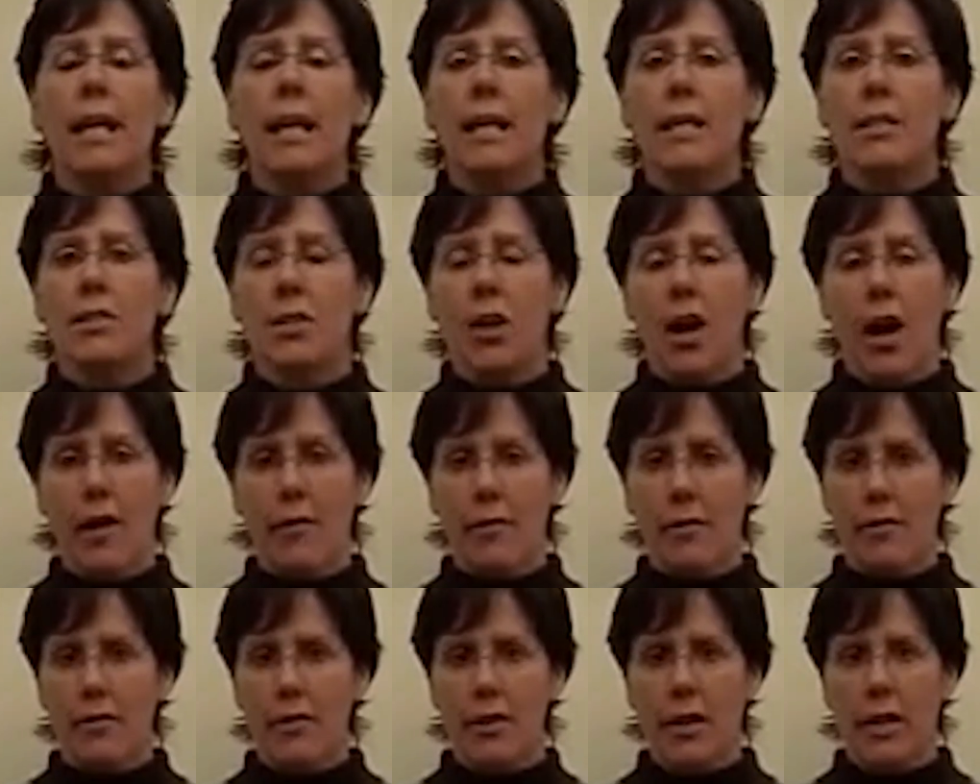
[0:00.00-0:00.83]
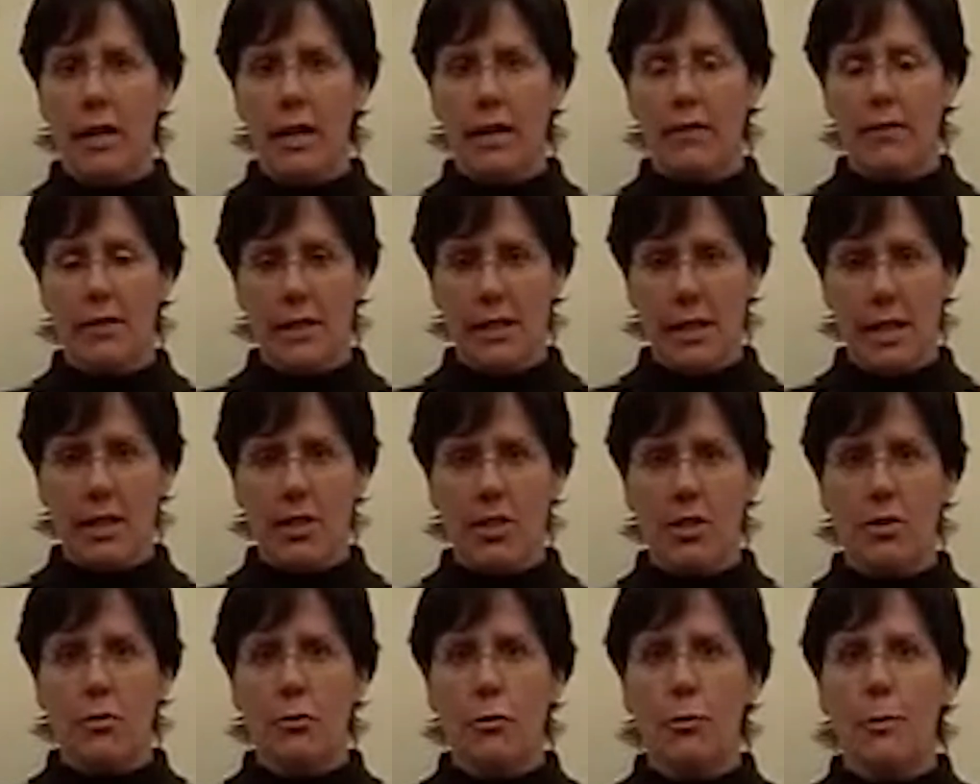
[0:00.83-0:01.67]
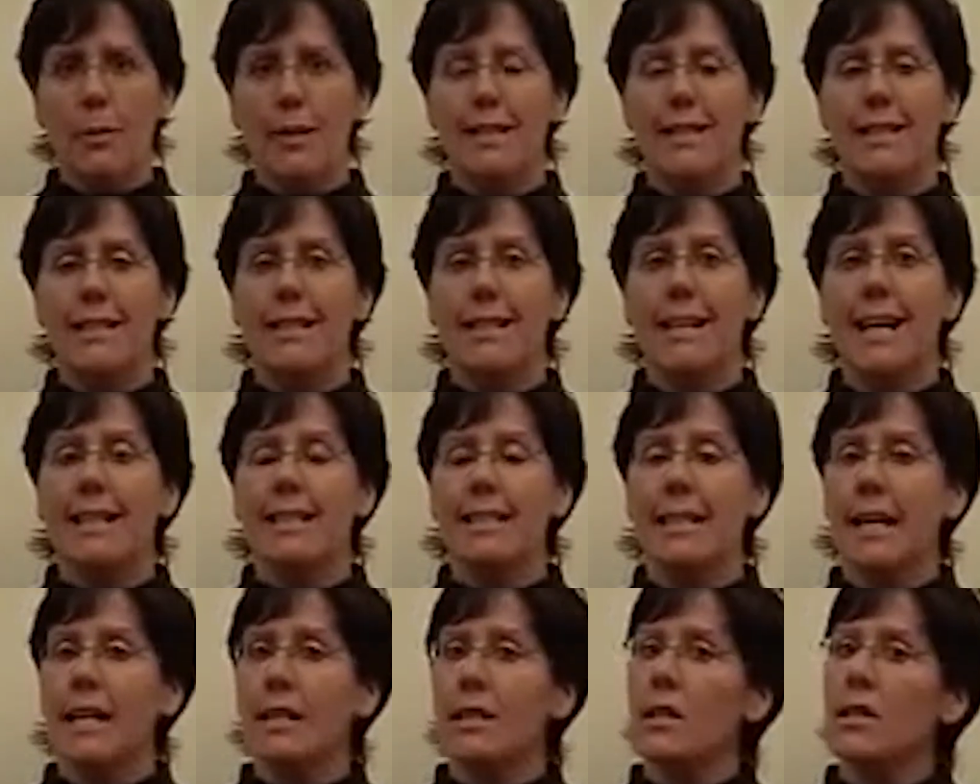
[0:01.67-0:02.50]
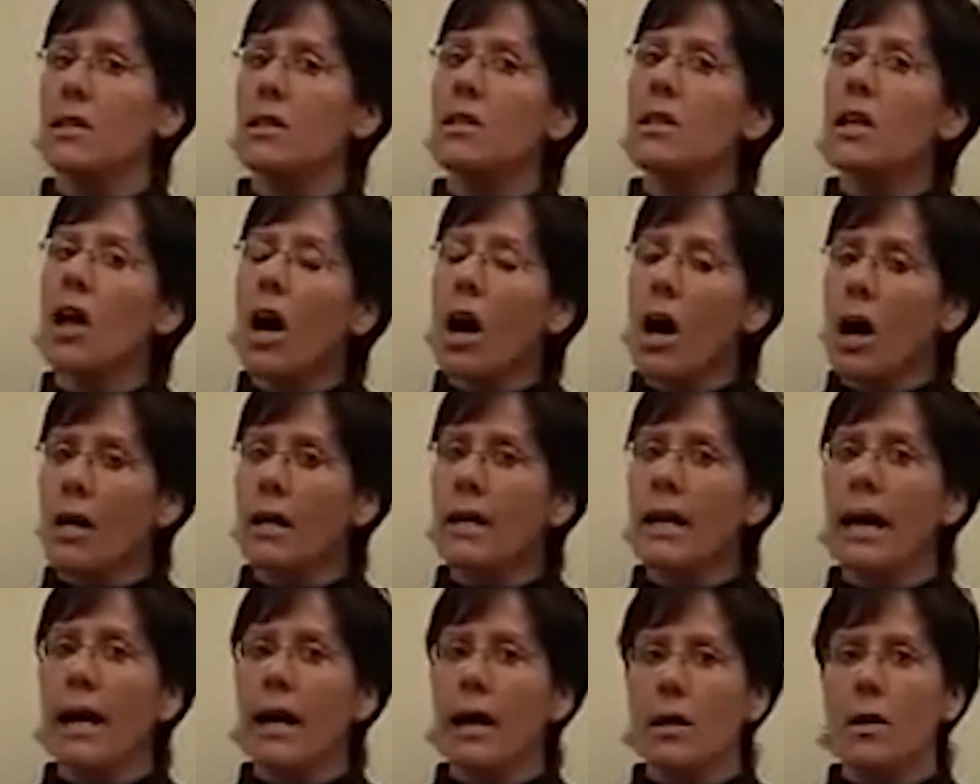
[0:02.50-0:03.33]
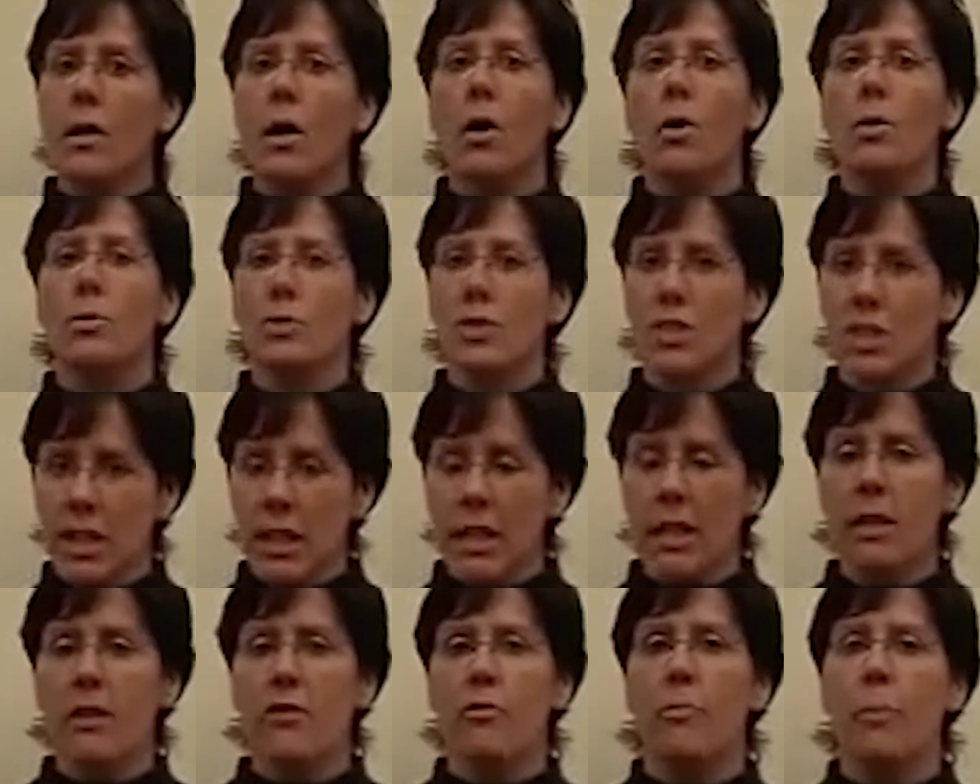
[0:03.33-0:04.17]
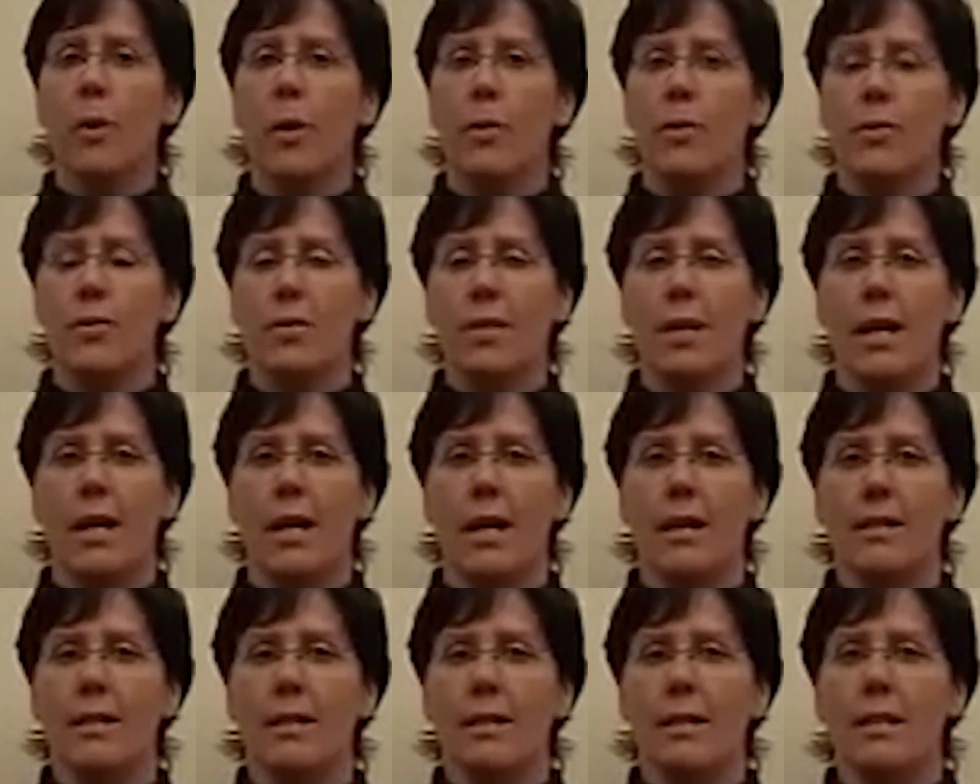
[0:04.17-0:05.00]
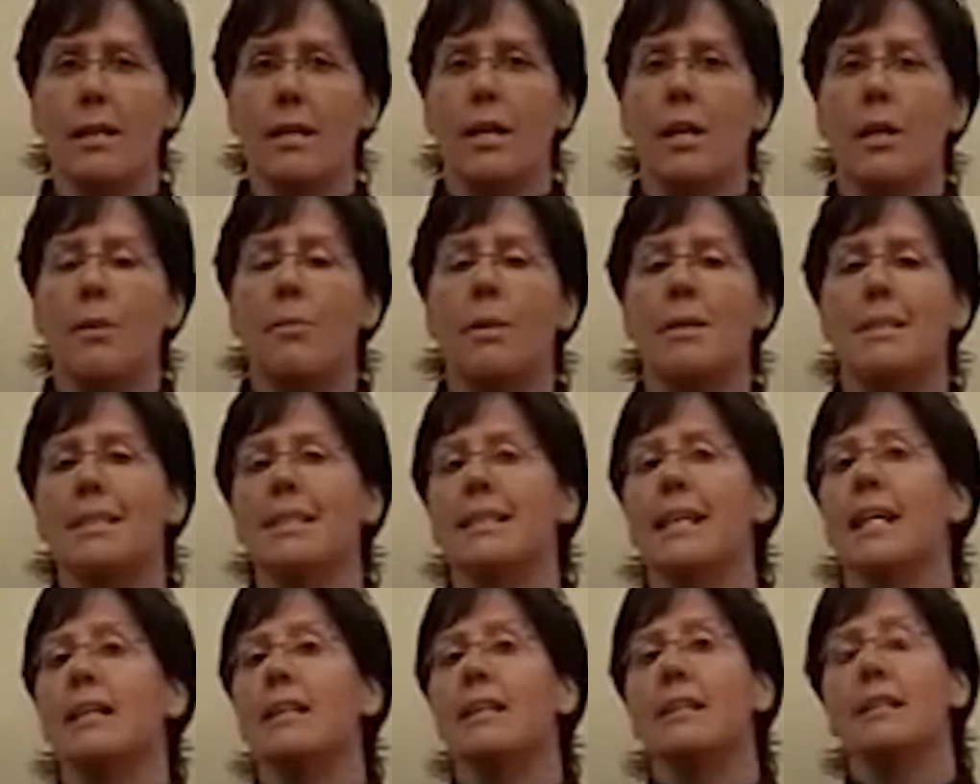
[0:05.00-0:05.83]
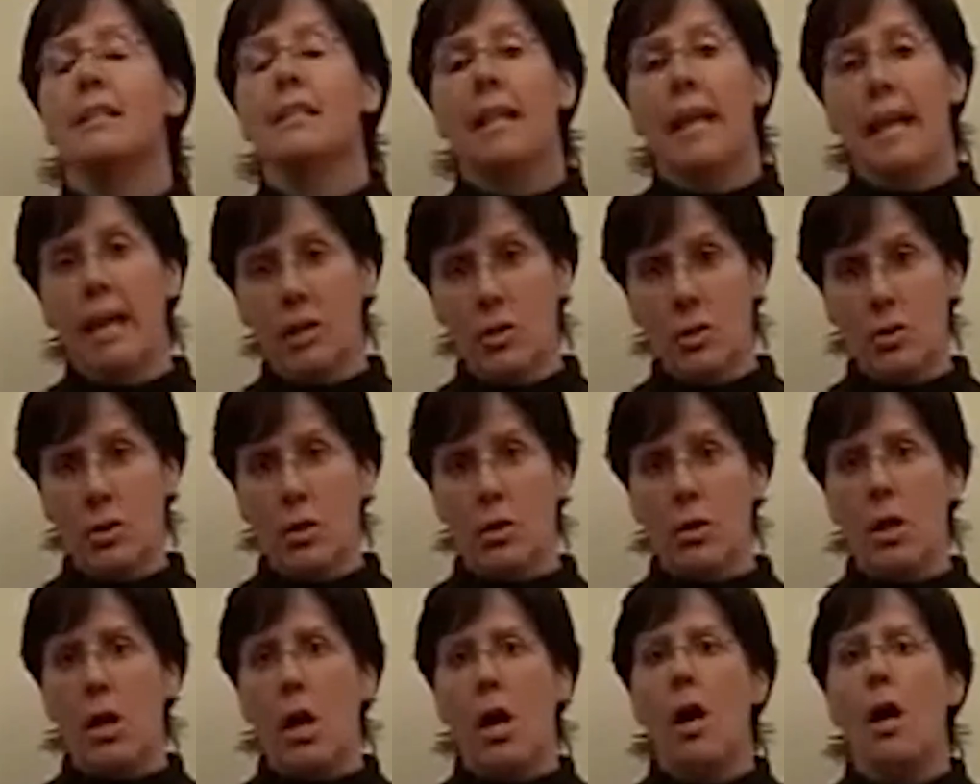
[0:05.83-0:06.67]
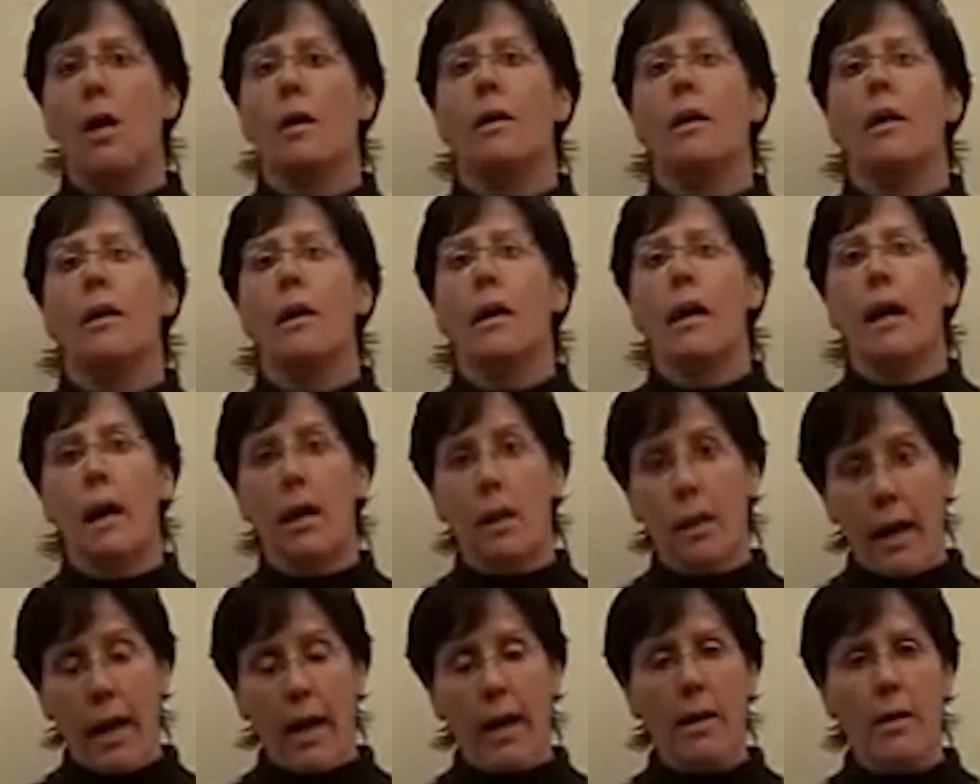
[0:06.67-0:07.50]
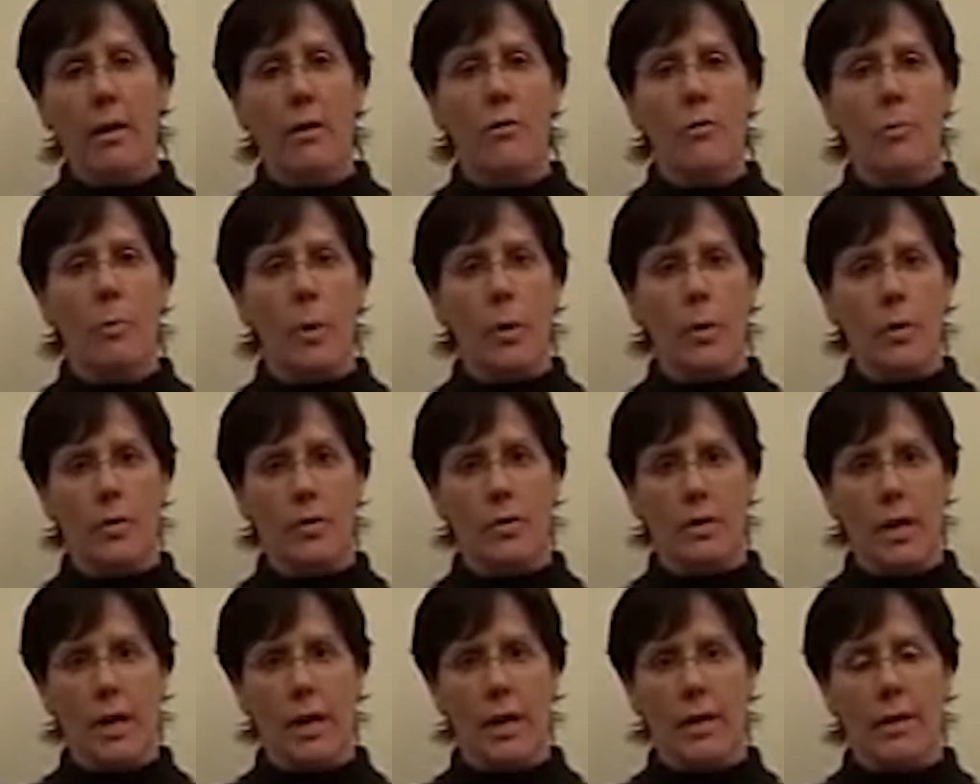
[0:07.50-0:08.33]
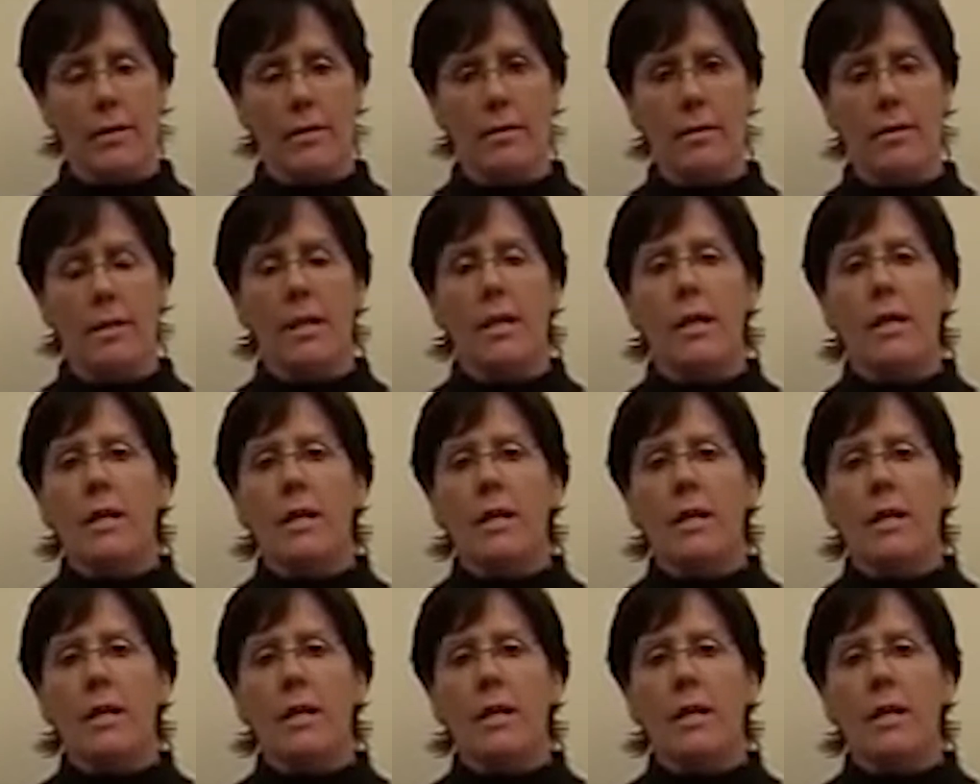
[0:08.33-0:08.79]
it's often very advantageous for me to not take the log, L-O-G, of both sides, but to take the natural log, Ln, of both sides.